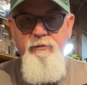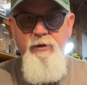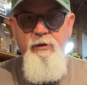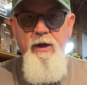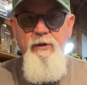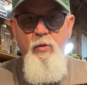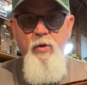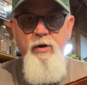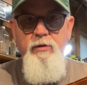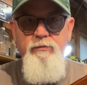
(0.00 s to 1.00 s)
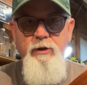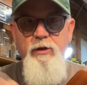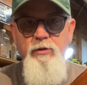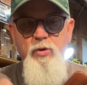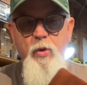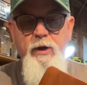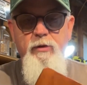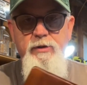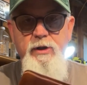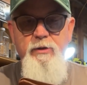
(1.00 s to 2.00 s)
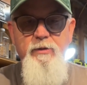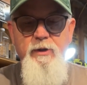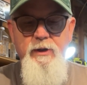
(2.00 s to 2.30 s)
leather work a little quicker, too.